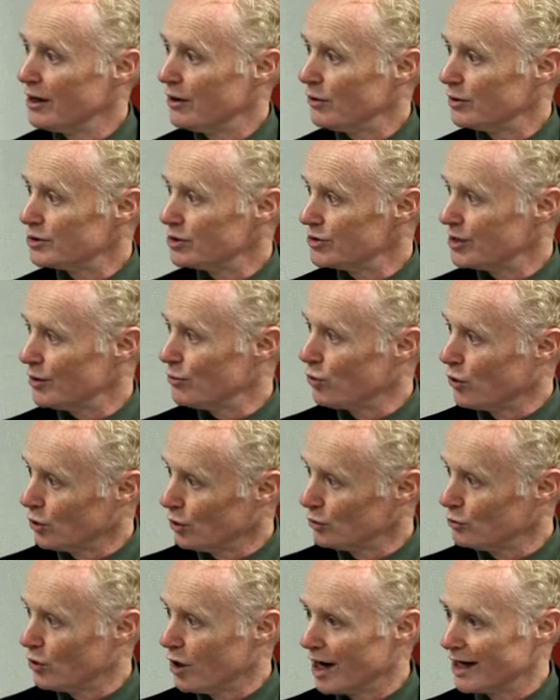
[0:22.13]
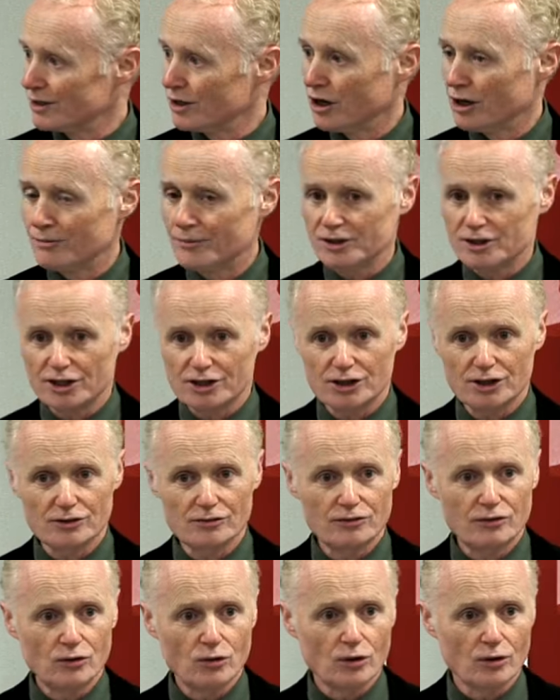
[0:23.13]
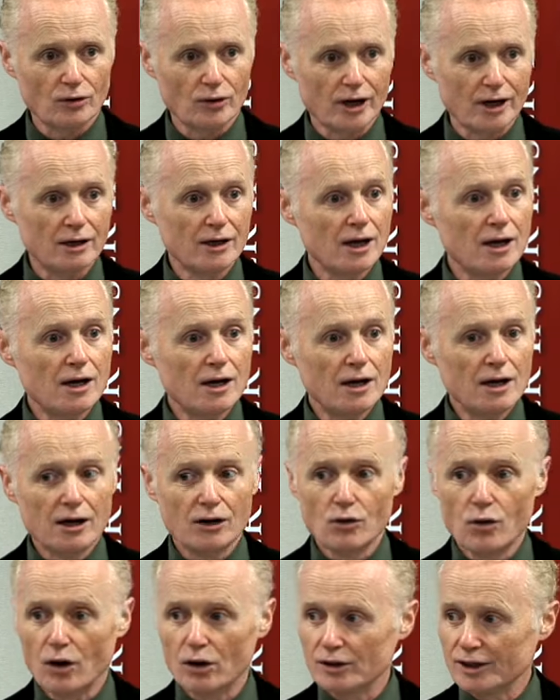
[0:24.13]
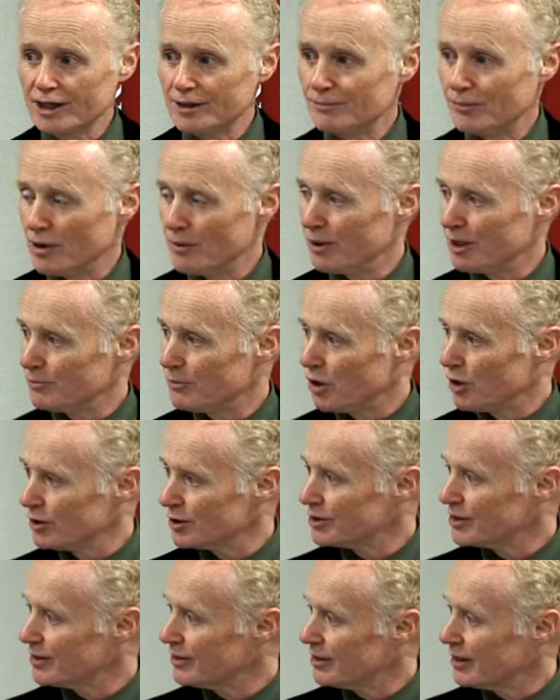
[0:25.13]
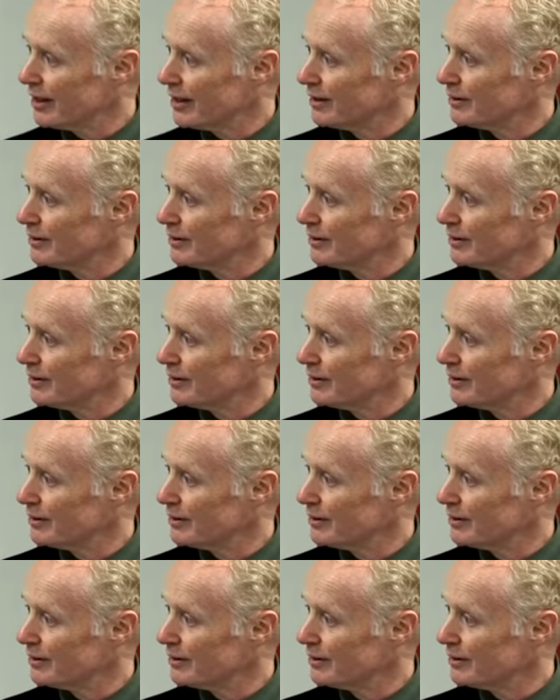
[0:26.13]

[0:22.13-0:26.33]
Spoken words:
which is a worldwide competition for quality and public policy